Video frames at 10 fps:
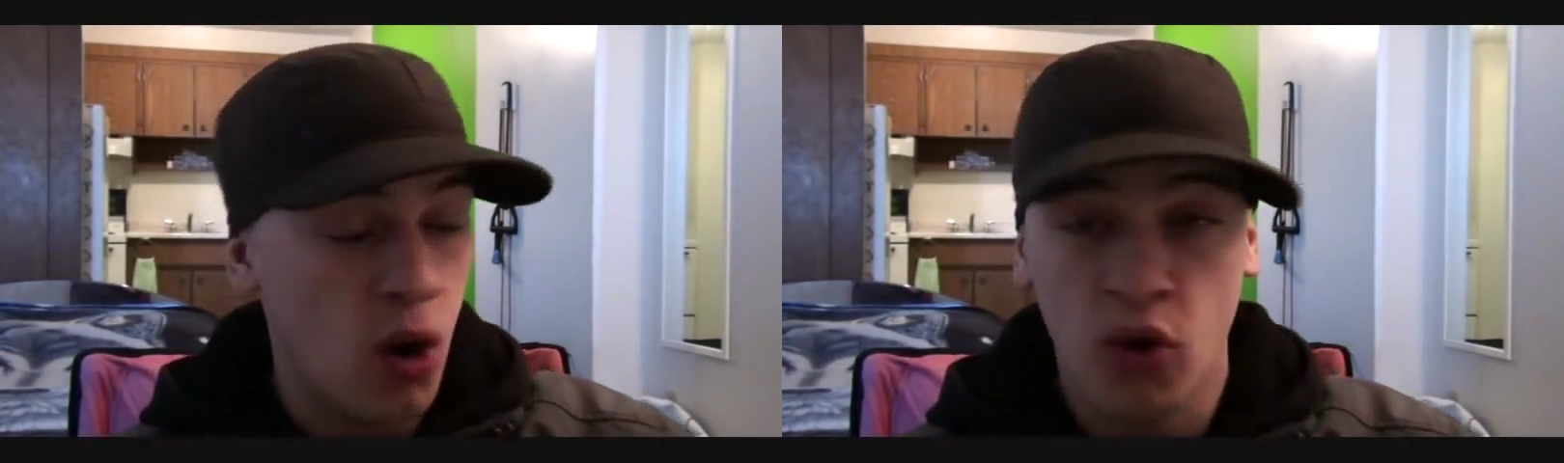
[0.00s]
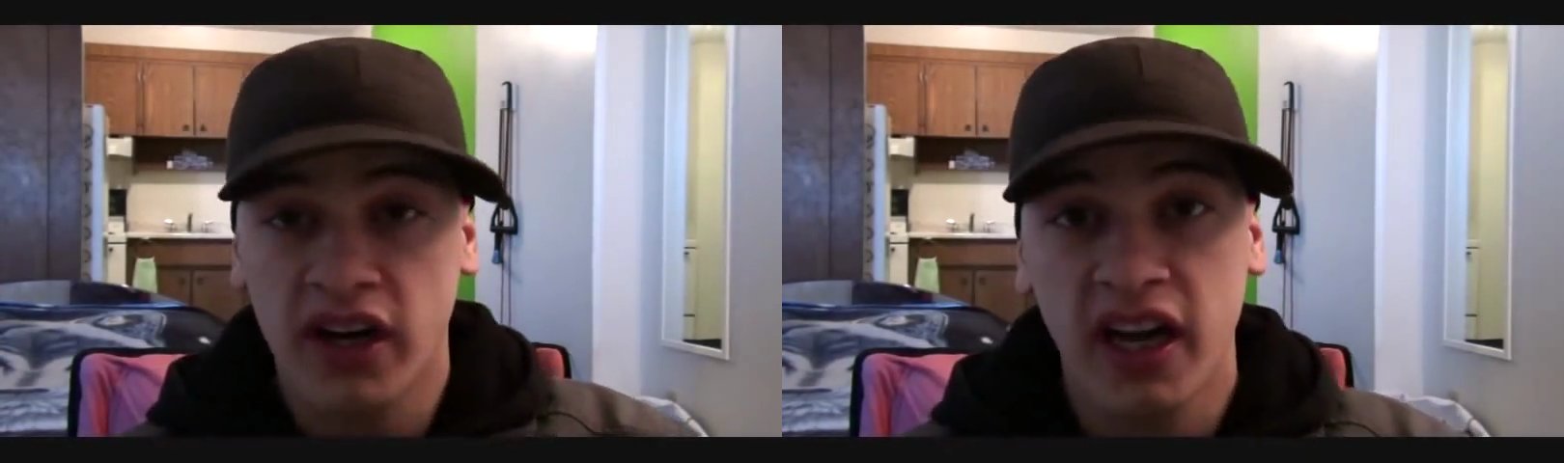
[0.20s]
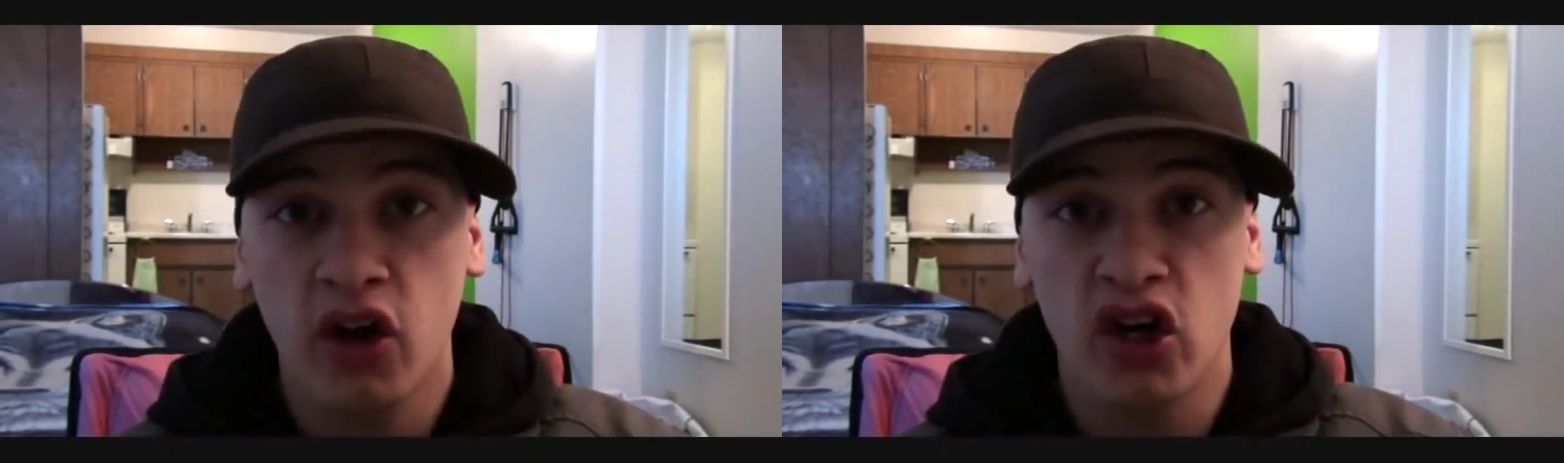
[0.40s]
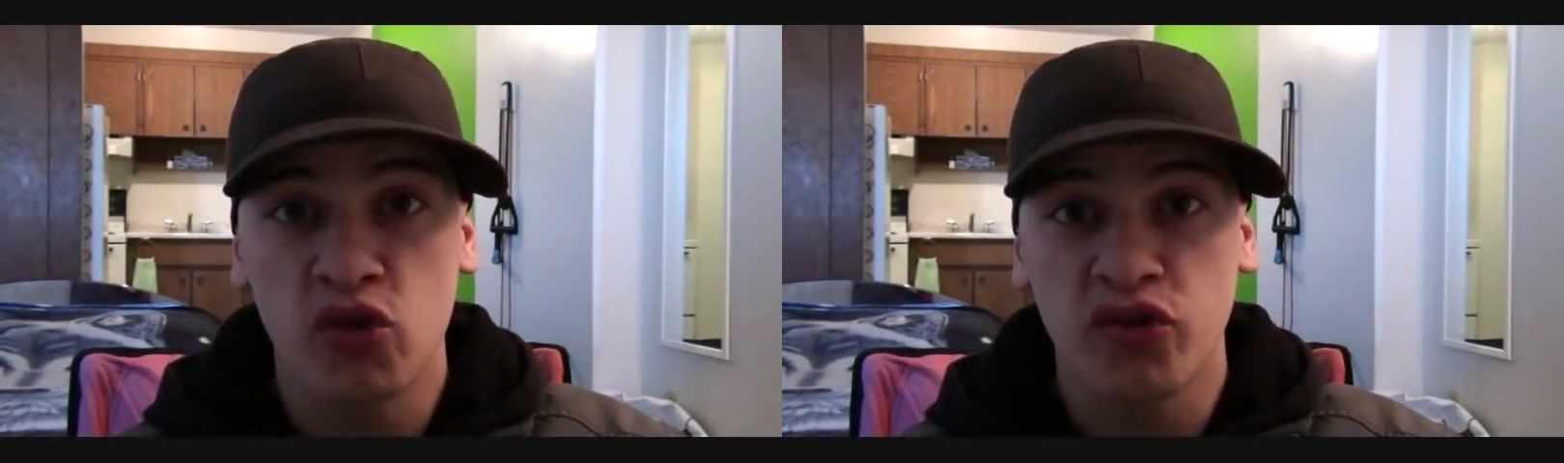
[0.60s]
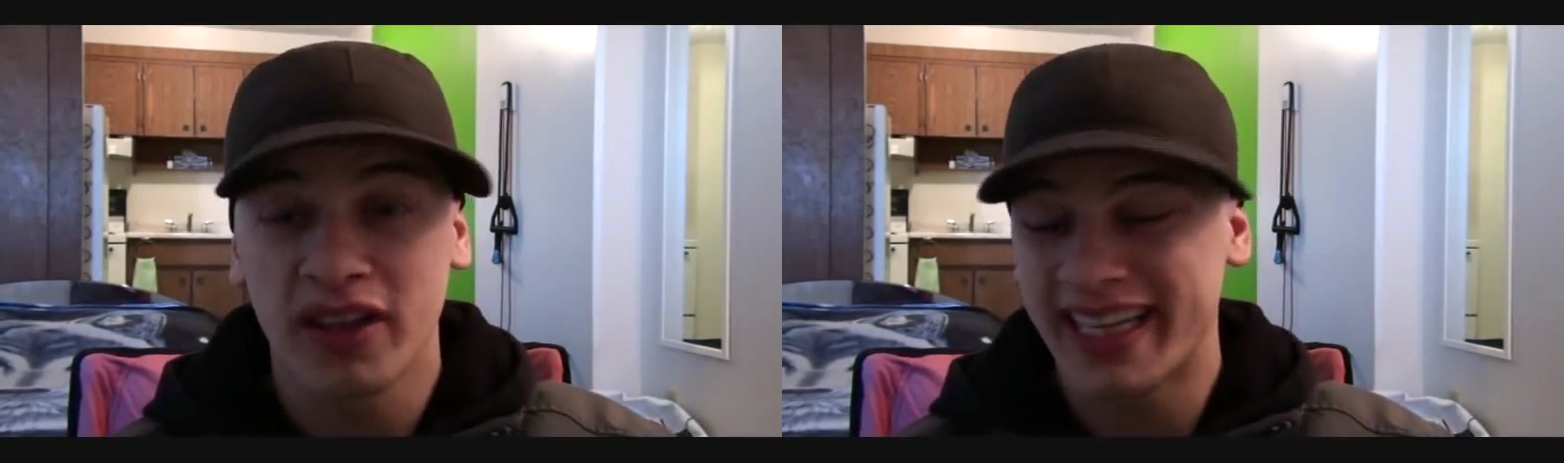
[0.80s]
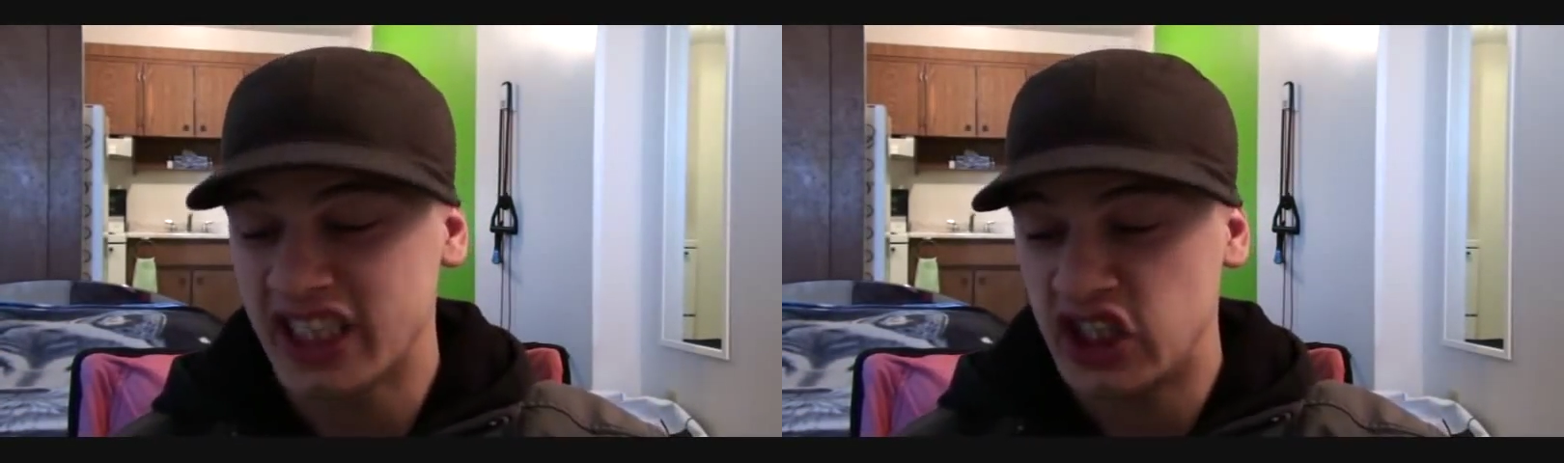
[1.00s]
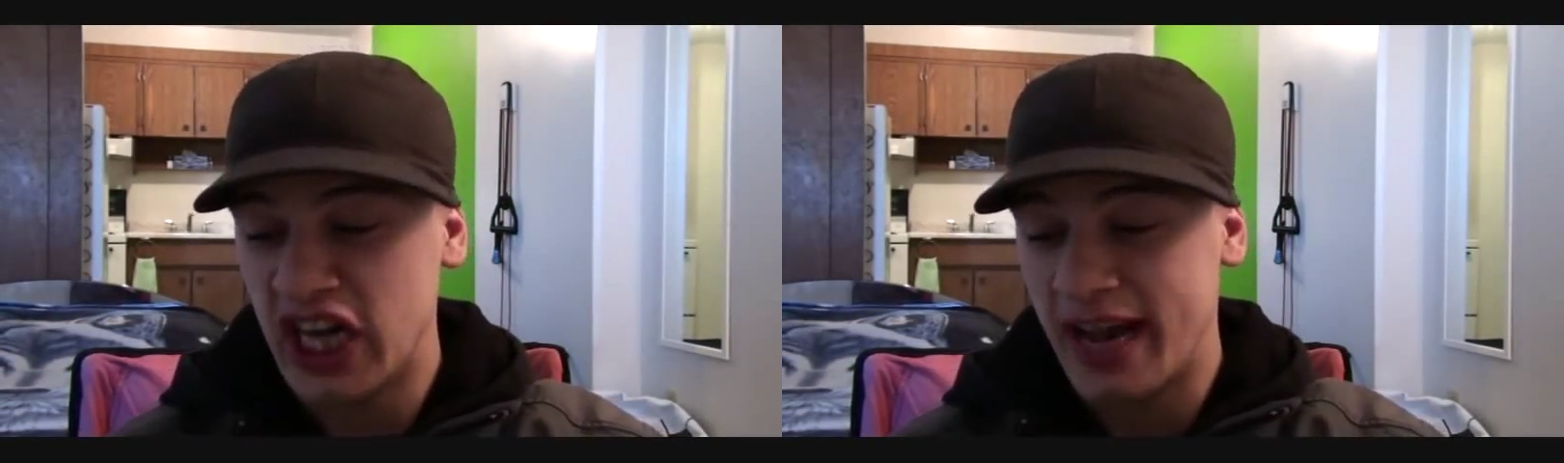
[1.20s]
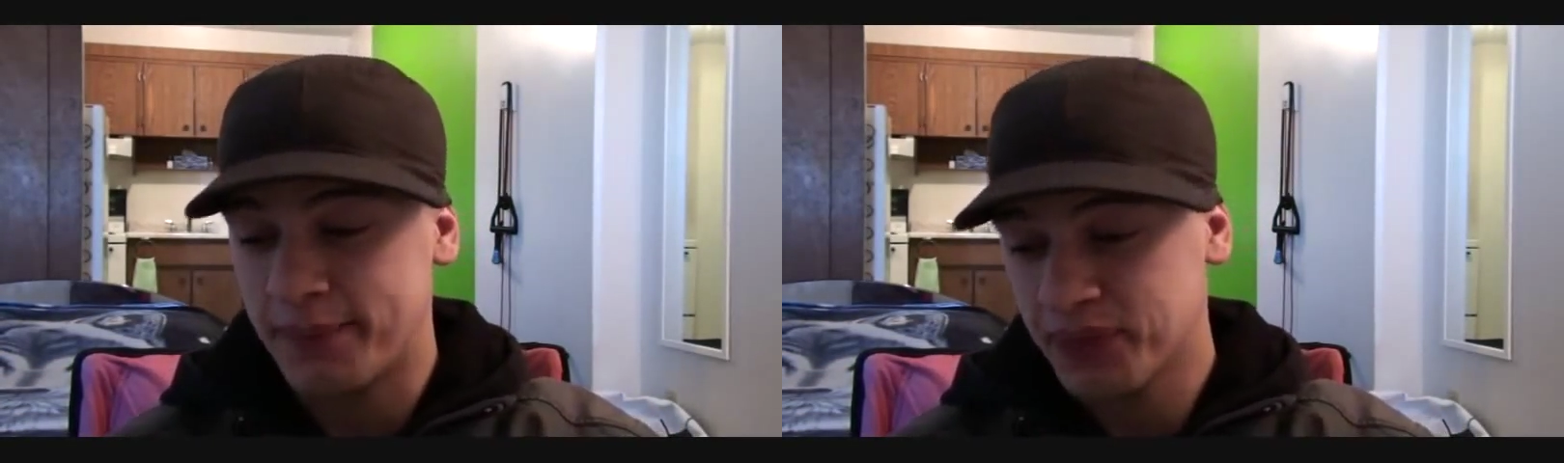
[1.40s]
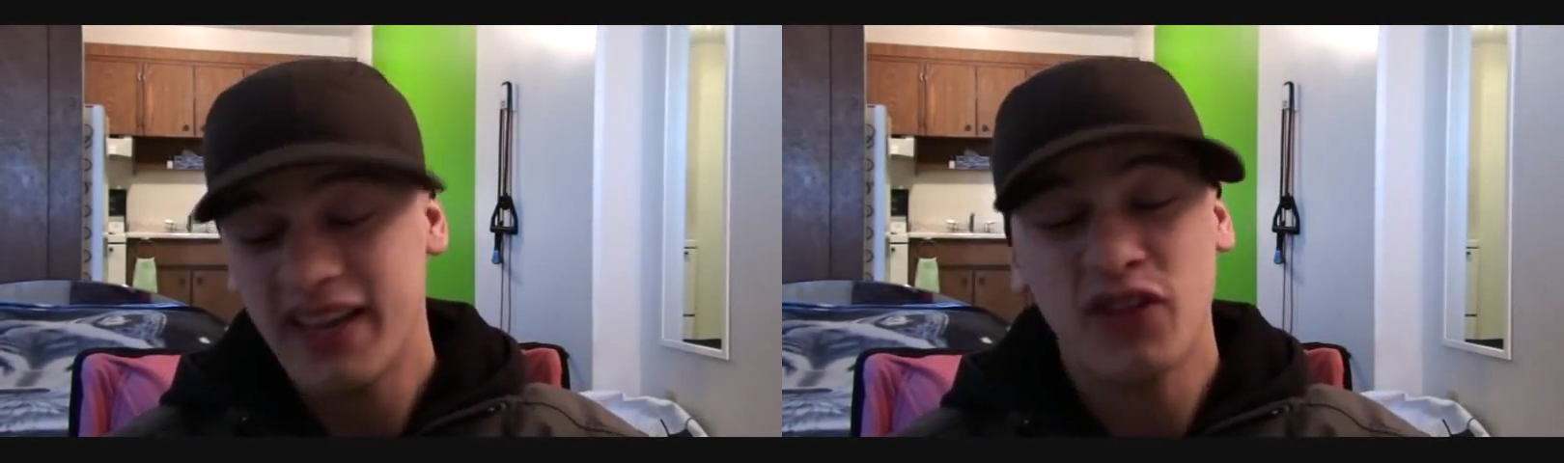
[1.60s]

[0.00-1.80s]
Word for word: a workout and you feel like a champ.